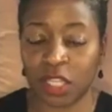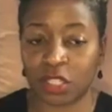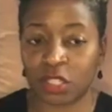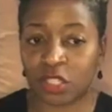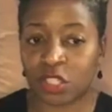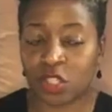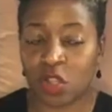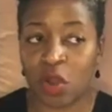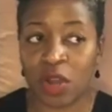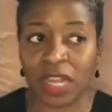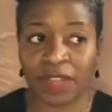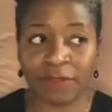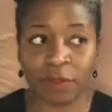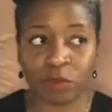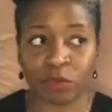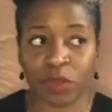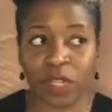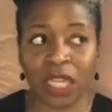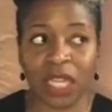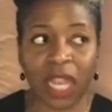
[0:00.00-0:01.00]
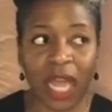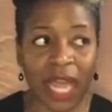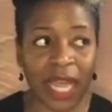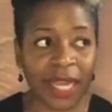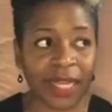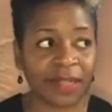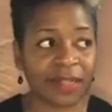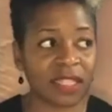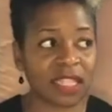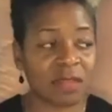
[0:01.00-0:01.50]
don't even
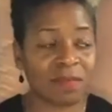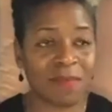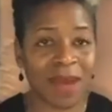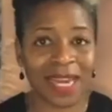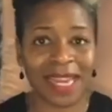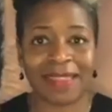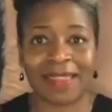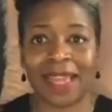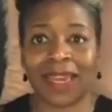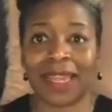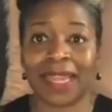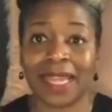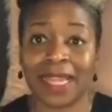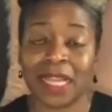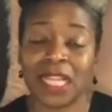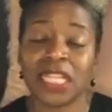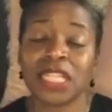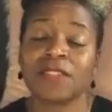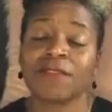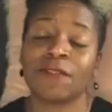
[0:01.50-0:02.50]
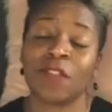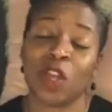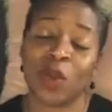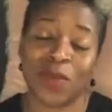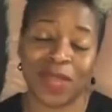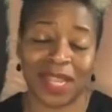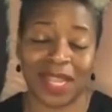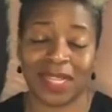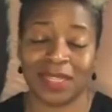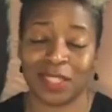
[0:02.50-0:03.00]
realize the money that is
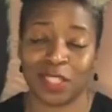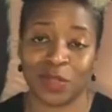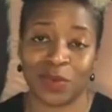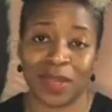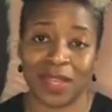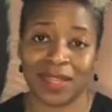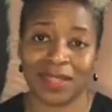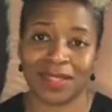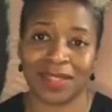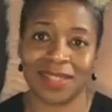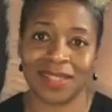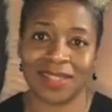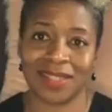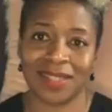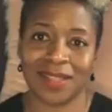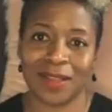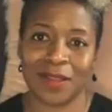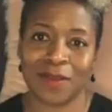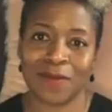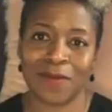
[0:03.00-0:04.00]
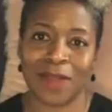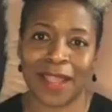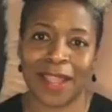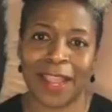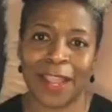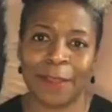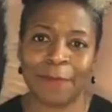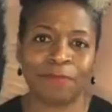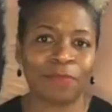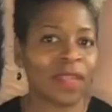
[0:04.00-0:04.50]
flowing into us,
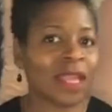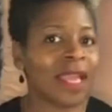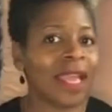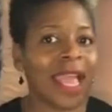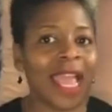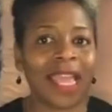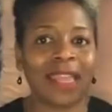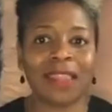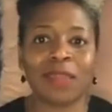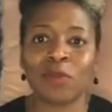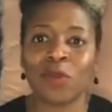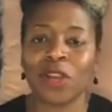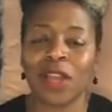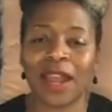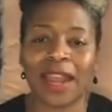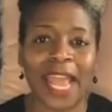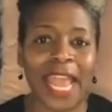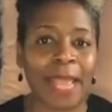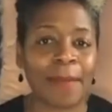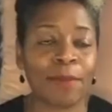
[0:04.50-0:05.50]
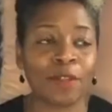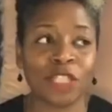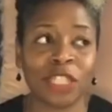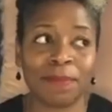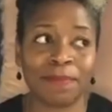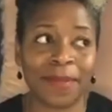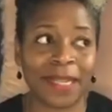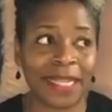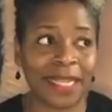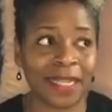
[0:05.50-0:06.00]
right? And then we're not able to
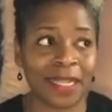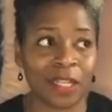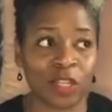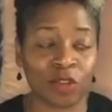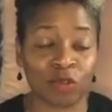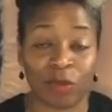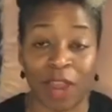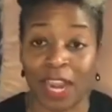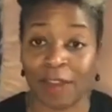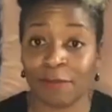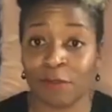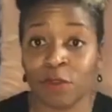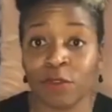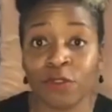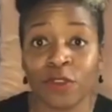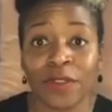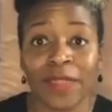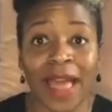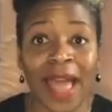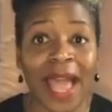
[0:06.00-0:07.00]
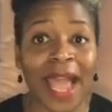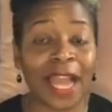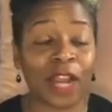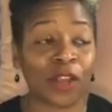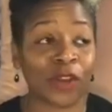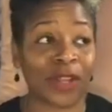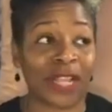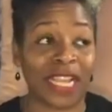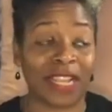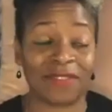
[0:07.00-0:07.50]
be grateful for that
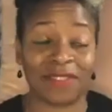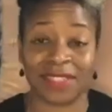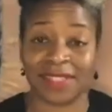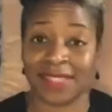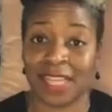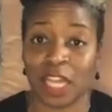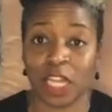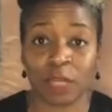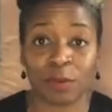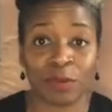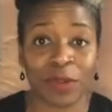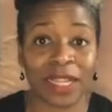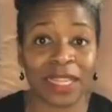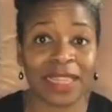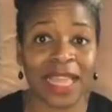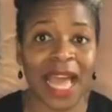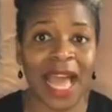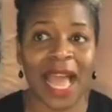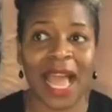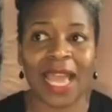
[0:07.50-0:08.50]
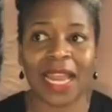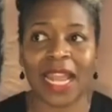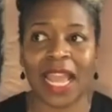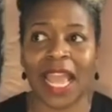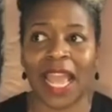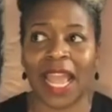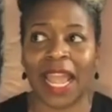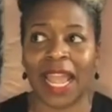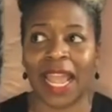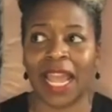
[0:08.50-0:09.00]
or to even celebrate that.
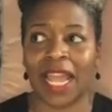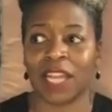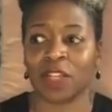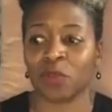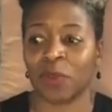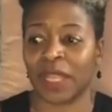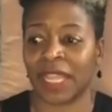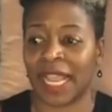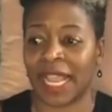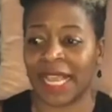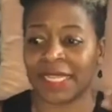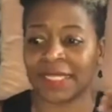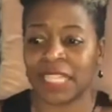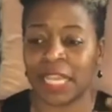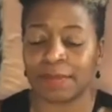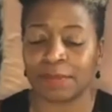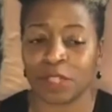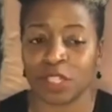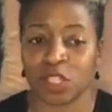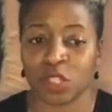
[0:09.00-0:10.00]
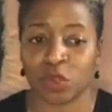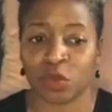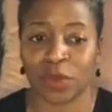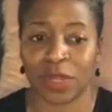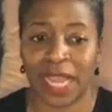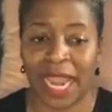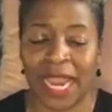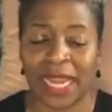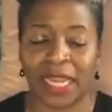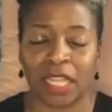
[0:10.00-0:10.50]
And we end up just
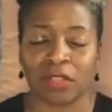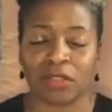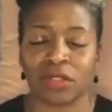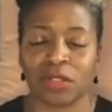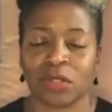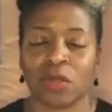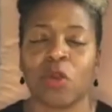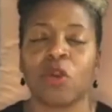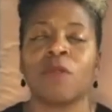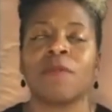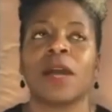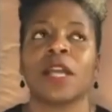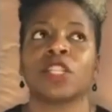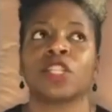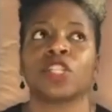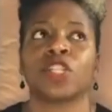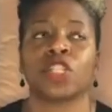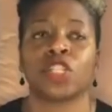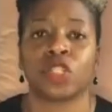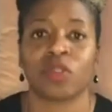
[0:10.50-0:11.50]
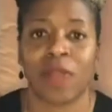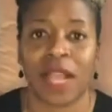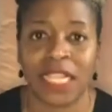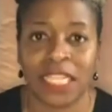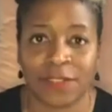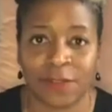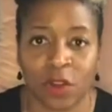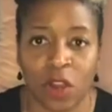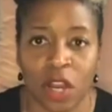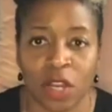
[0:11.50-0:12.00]
creating so much
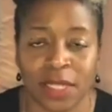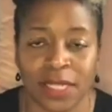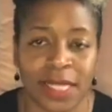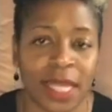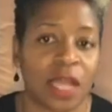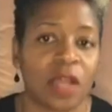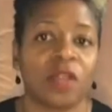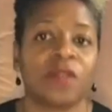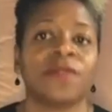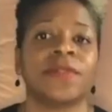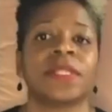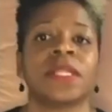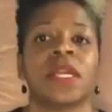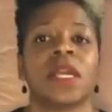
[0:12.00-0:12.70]
stress for ourselves.